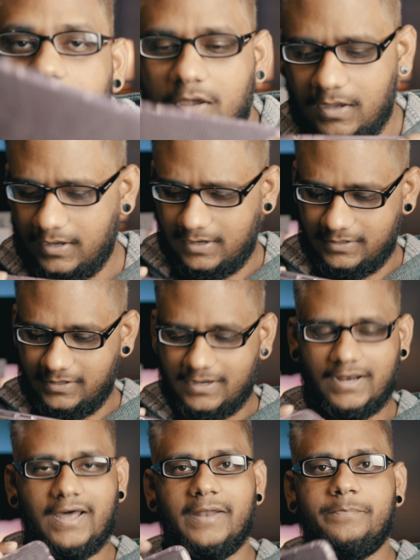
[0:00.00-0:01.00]
Hey, look
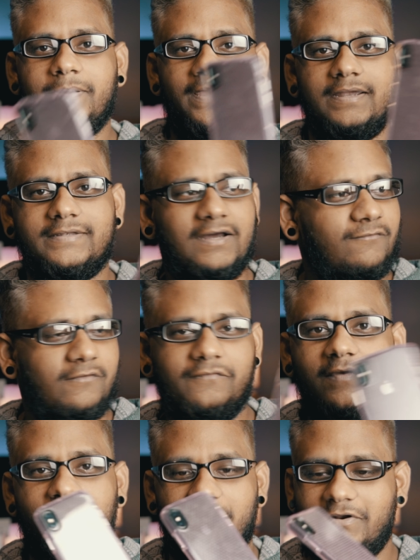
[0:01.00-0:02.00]
at that, pink, Devon
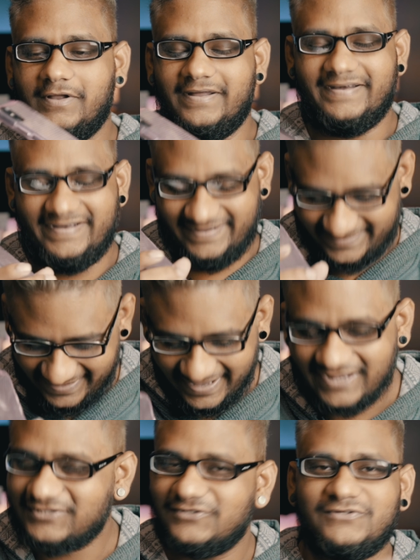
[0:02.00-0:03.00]
favorite color.
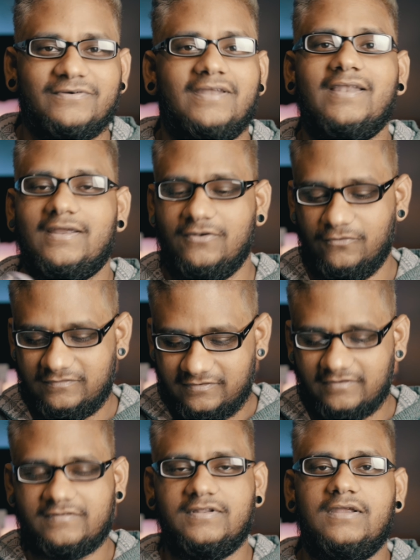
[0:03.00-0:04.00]
Just joking, like, no,
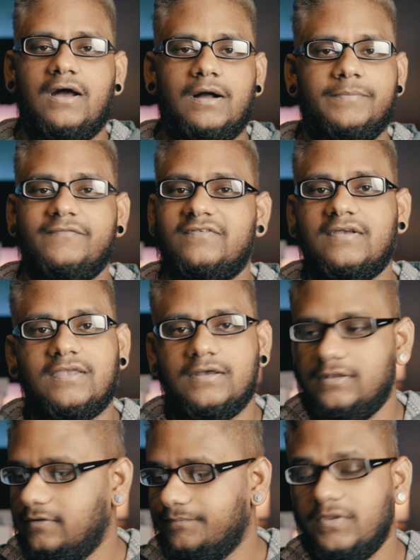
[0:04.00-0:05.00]
seriously, if it's a
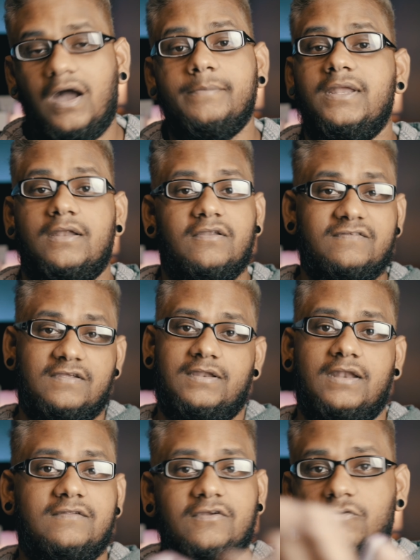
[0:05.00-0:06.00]
girl, I mean, I'm not saying
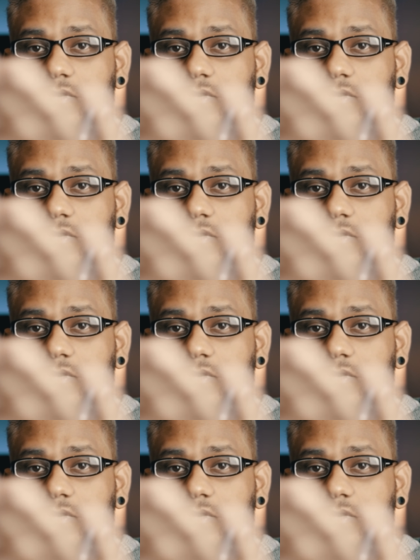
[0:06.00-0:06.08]
anything